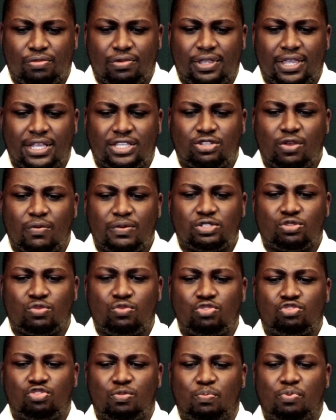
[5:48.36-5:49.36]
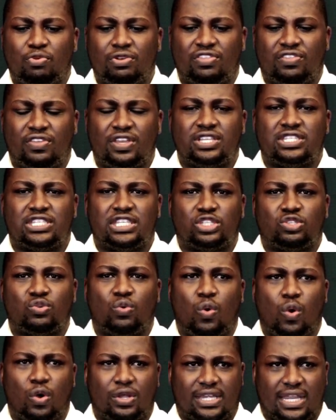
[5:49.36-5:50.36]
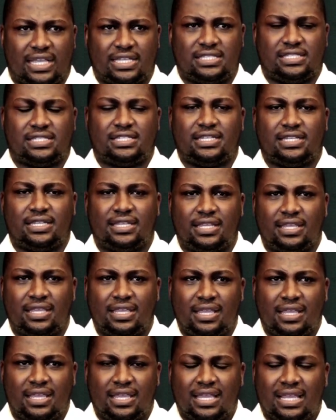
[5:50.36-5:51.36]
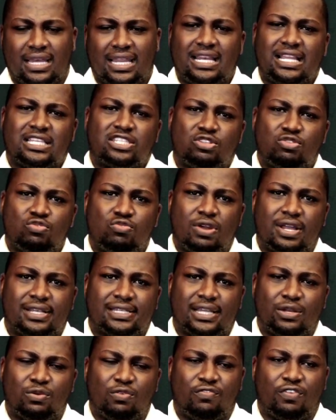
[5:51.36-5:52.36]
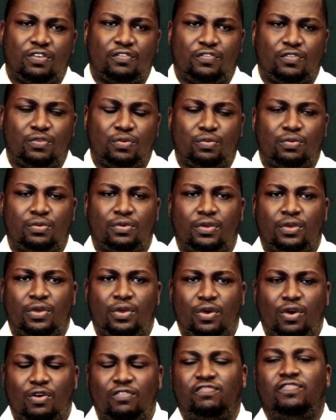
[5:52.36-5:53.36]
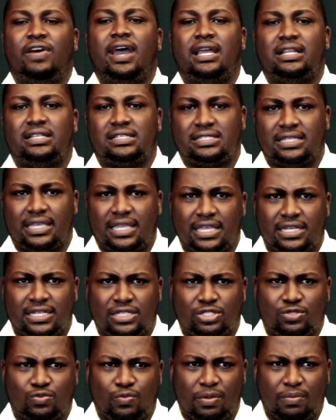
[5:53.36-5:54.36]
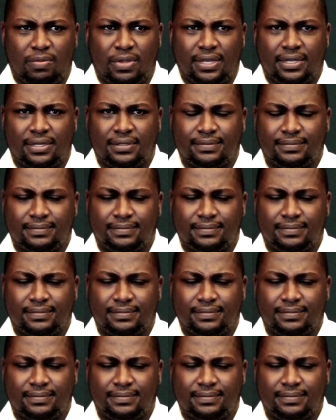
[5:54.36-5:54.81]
it's always good to put things into context. Let us look at an overview of violence against women.